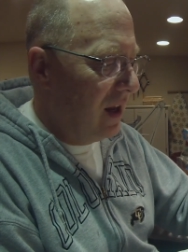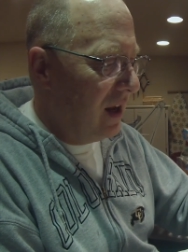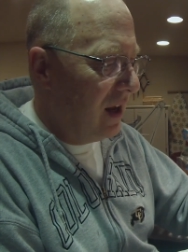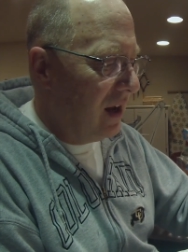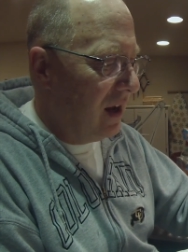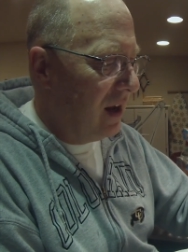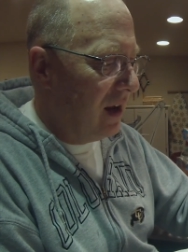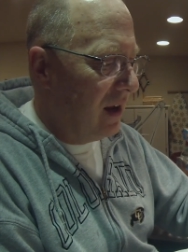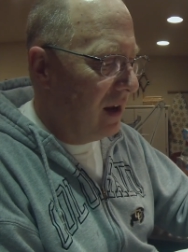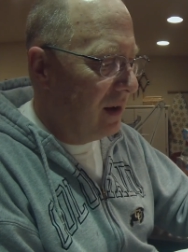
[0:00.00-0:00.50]

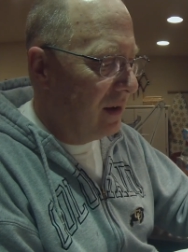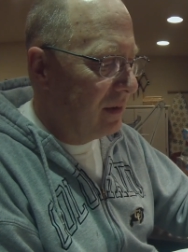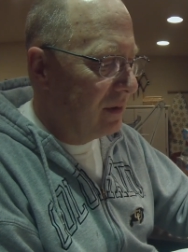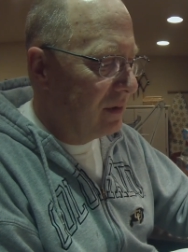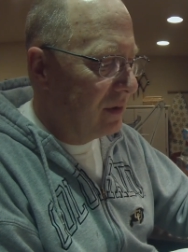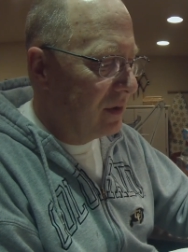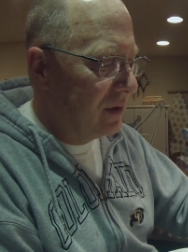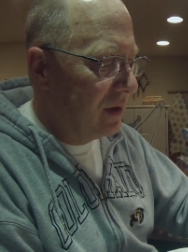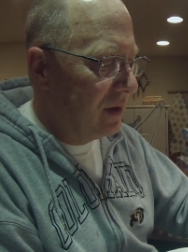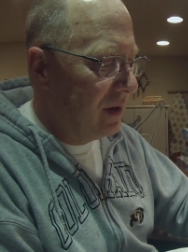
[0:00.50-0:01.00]

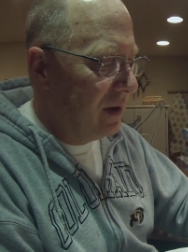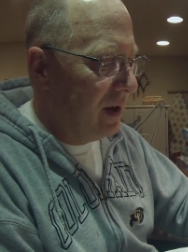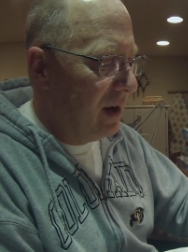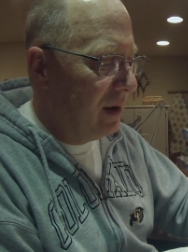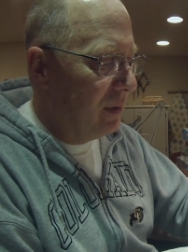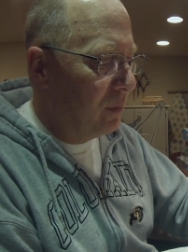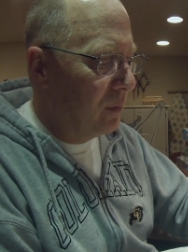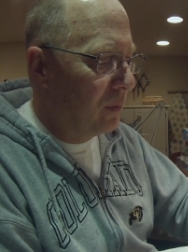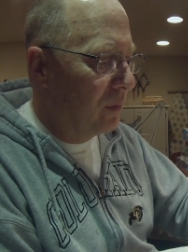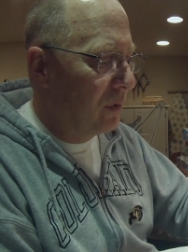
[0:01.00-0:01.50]

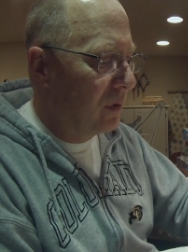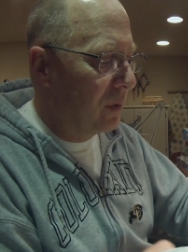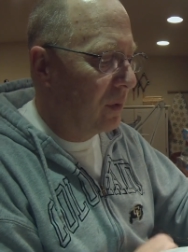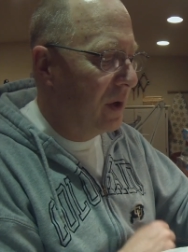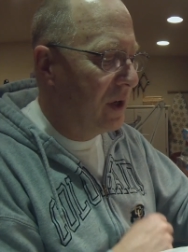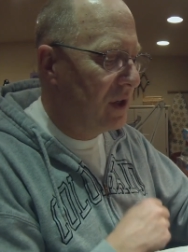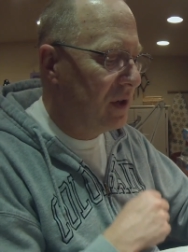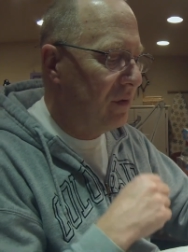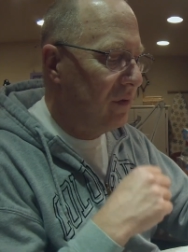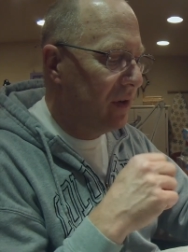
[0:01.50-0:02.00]
and the
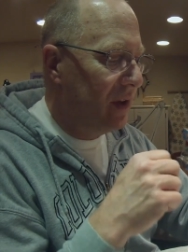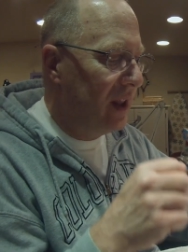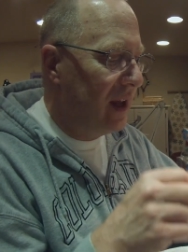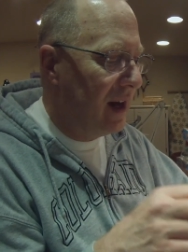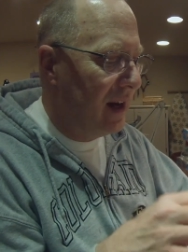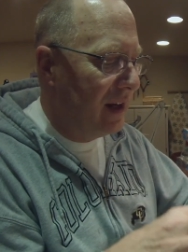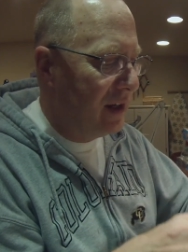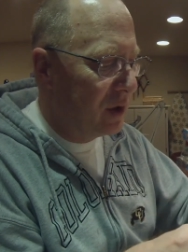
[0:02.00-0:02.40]
reason for that